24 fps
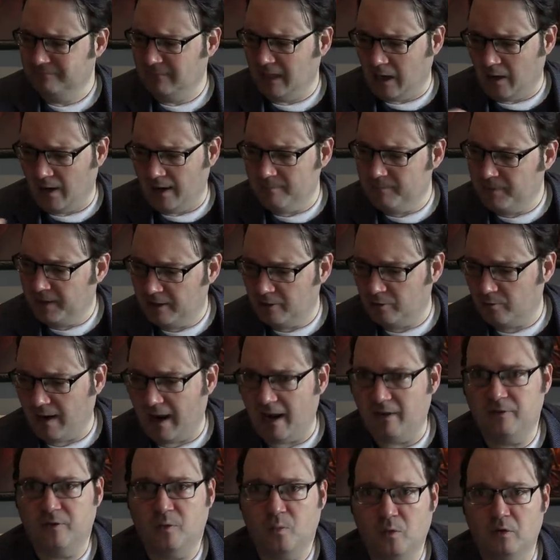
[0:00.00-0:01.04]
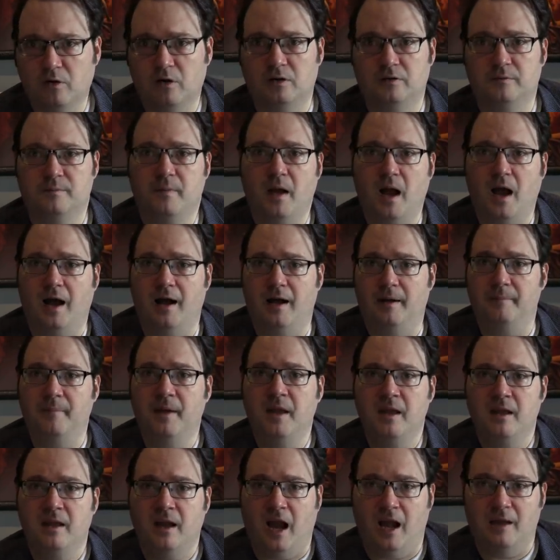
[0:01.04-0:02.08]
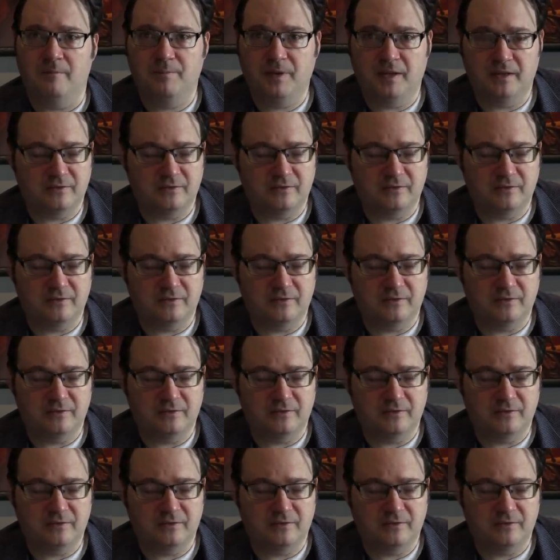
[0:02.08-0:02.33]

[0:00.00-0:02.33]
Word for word: Now, I'd been around the world, um, I'd